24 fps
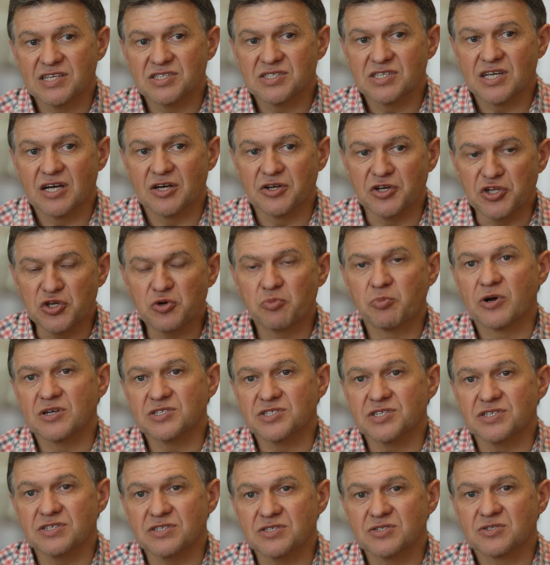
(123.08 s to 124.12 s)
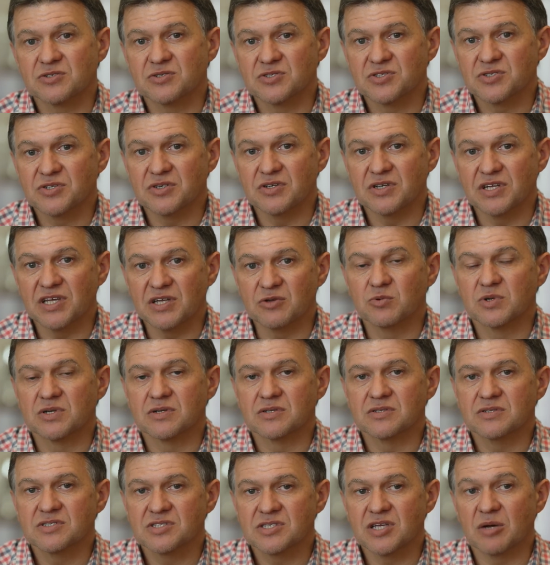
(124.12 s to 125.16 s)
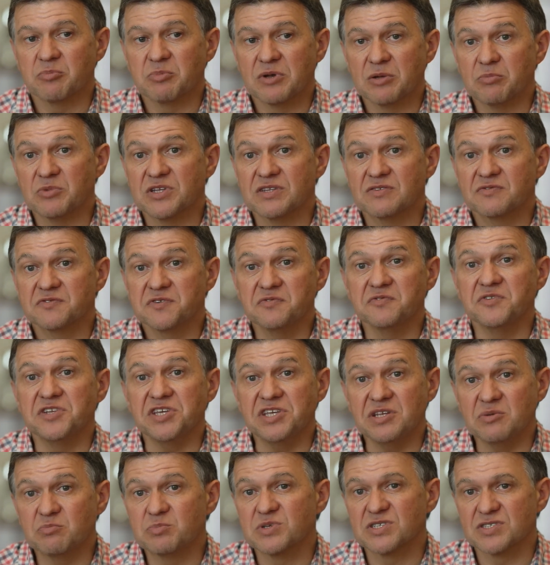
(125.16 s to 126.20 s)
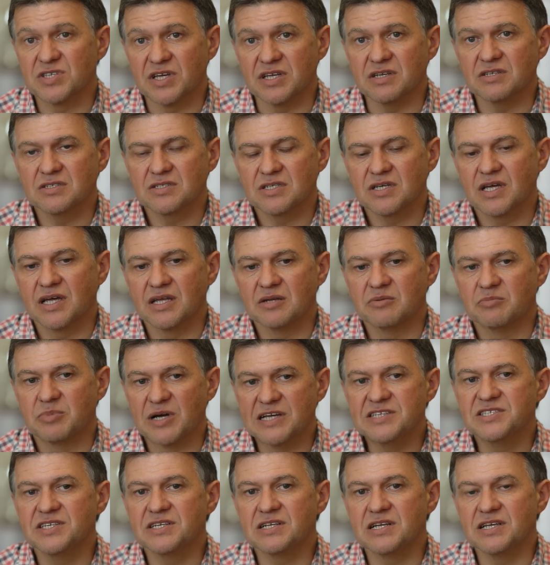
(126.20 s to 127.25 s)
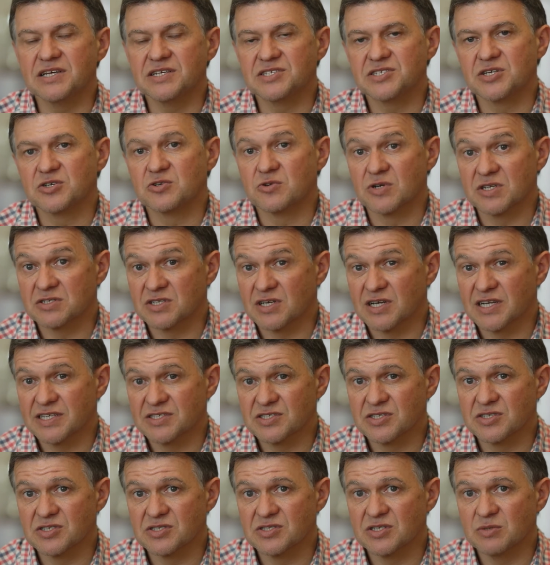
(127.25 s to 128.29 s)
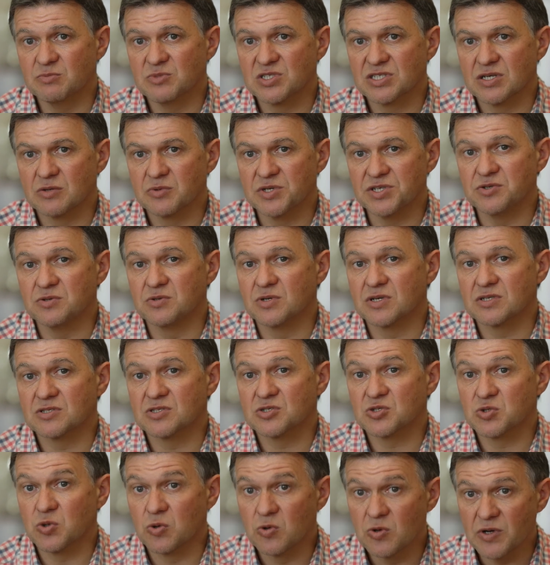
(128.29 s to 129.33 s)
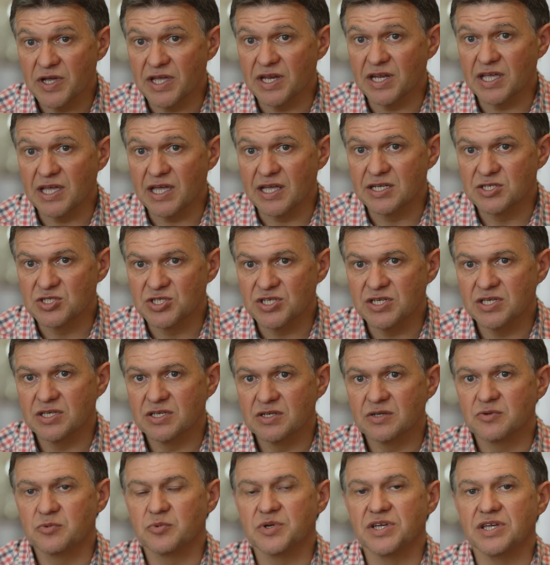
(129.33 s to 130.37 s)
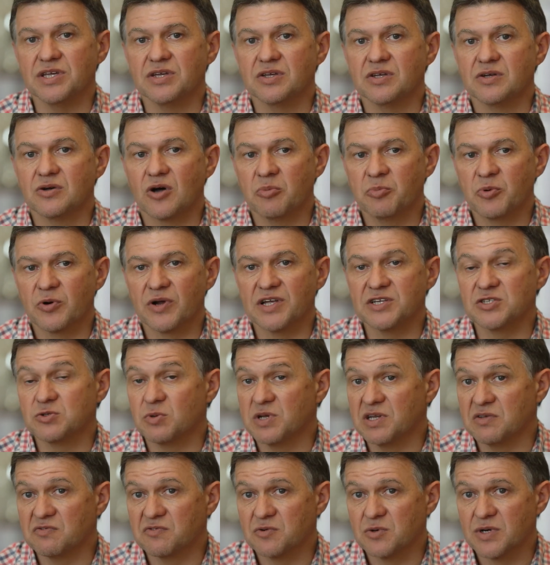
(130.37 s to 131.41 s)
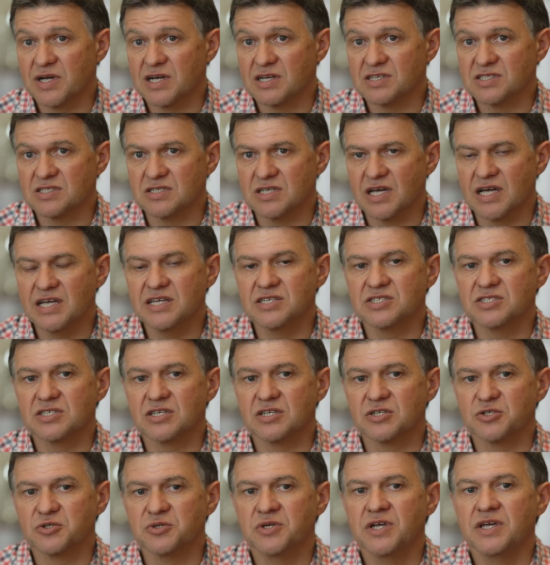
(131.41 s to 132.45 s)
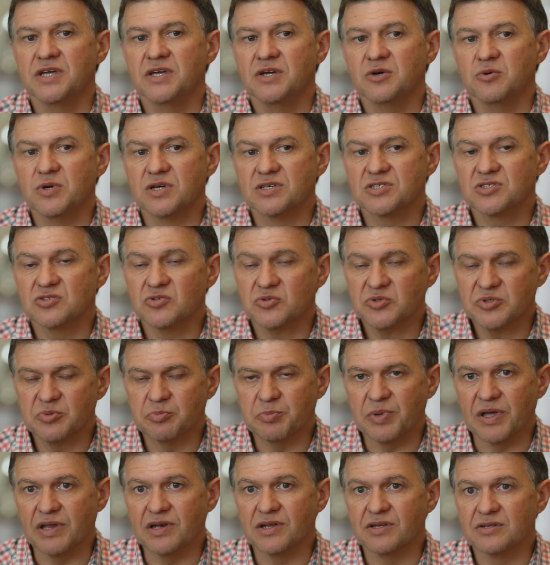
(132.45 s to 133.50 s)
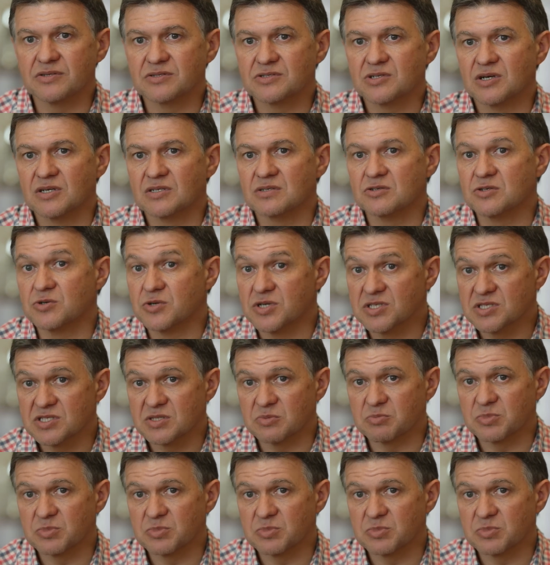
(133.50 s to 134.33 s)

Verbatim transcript: as our new project is concerned, it will supplement 15%. And basically it's a grid-tied system, so we do not store any energy. We operate 24 hours a day, so we are still dependent on grid